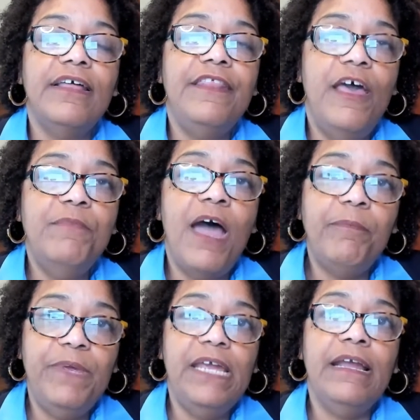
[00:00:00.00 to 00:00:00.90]
them
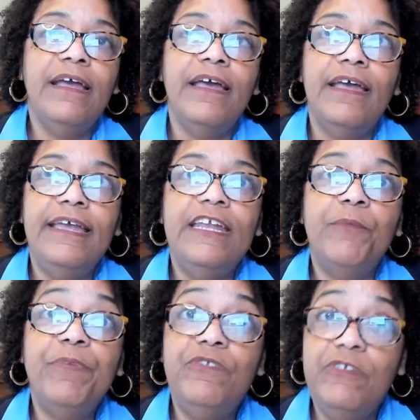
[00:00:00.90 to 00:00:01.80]
not being in a
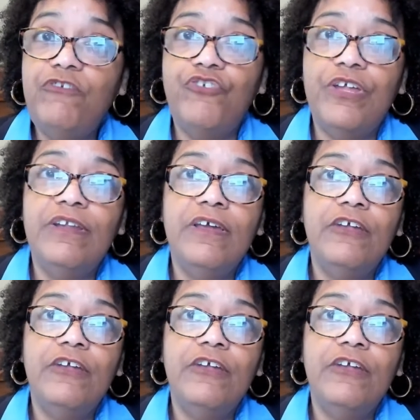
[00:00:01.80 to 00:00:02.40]
position